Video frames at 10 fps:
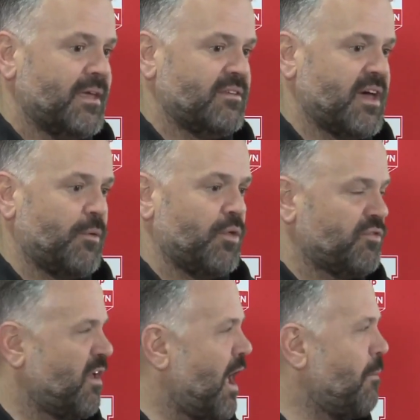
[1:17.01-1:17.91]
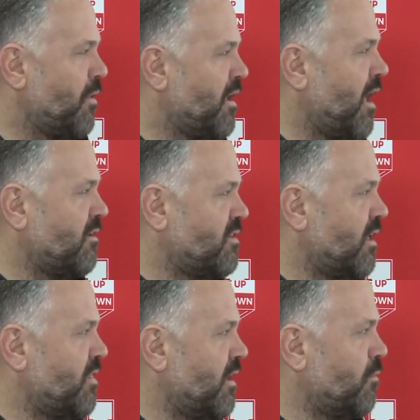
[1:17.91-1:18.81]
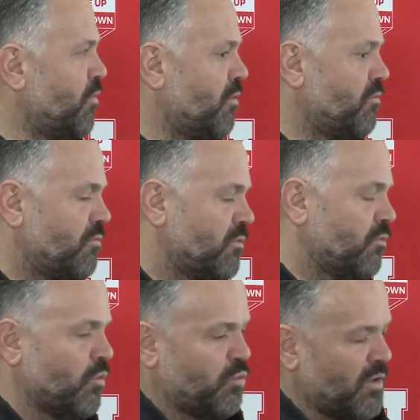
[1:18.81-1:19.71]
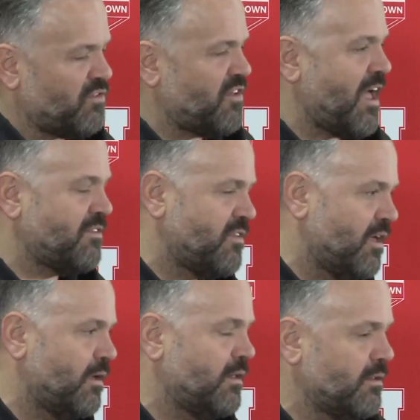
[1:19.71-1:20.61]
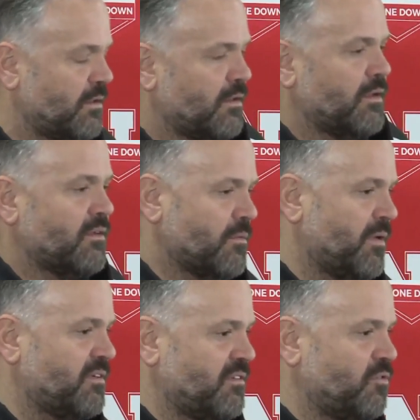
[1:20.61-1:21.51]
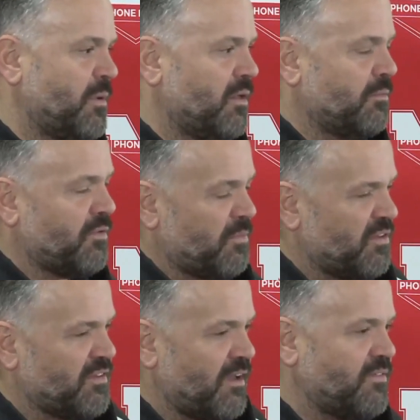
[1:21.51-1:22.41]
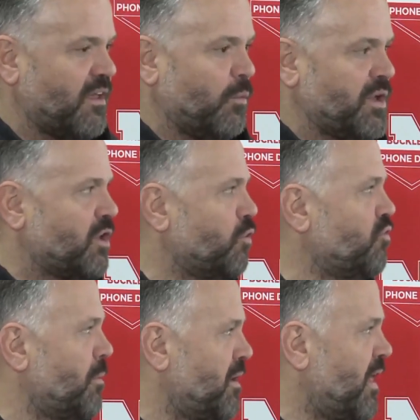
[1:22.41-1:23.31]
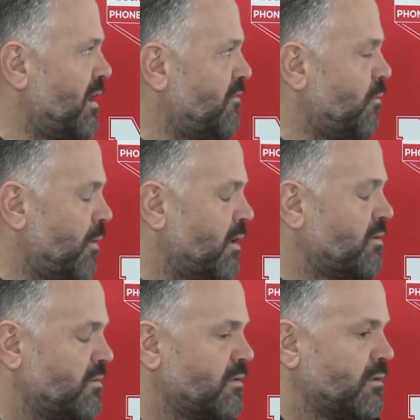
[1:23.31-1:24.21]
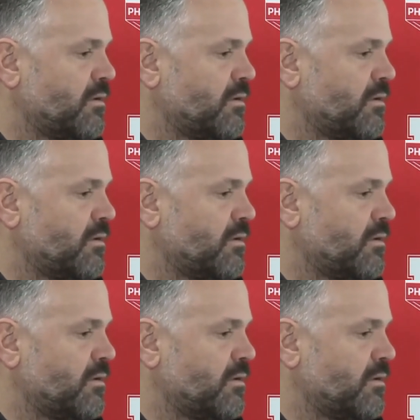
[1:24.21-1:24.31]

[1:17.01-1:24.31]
he's kind of one of those hybrid guys that I think with a, with what Sat's done, at some places he's been, some of the things I've done, we can use him in a lot of different ways.